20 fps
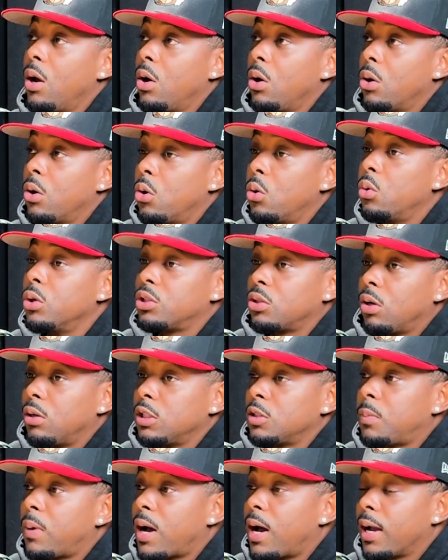who is on
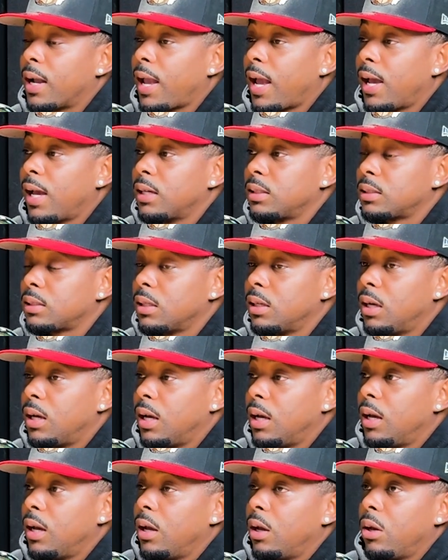this podcast,
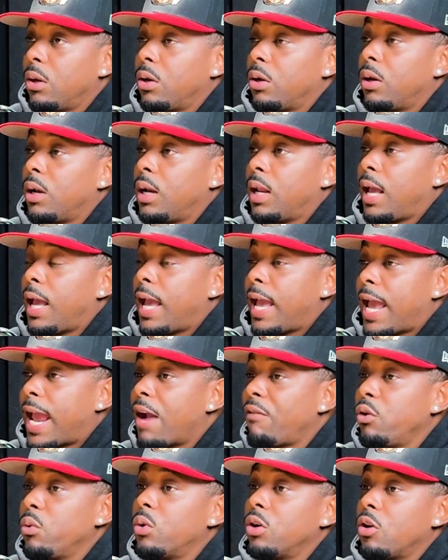
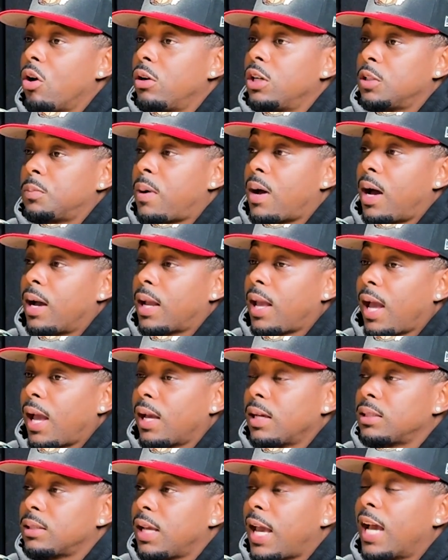everyone on this
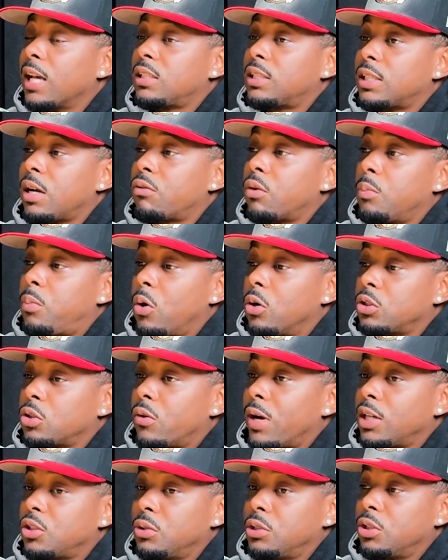podcast has several
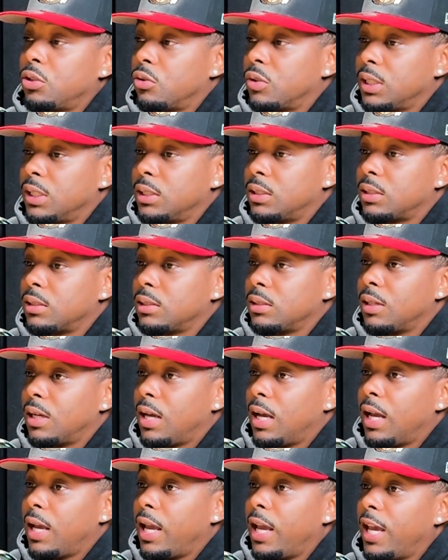postgraduate degrees.
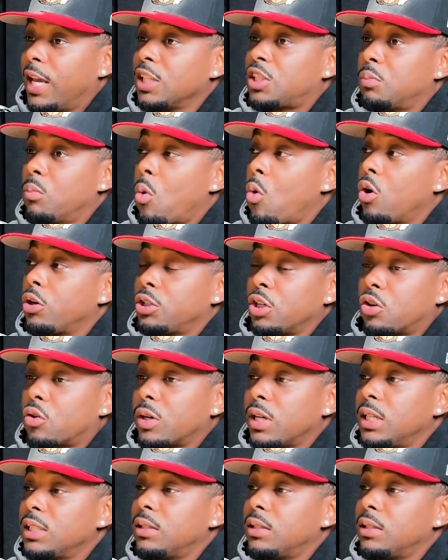It's more degrees than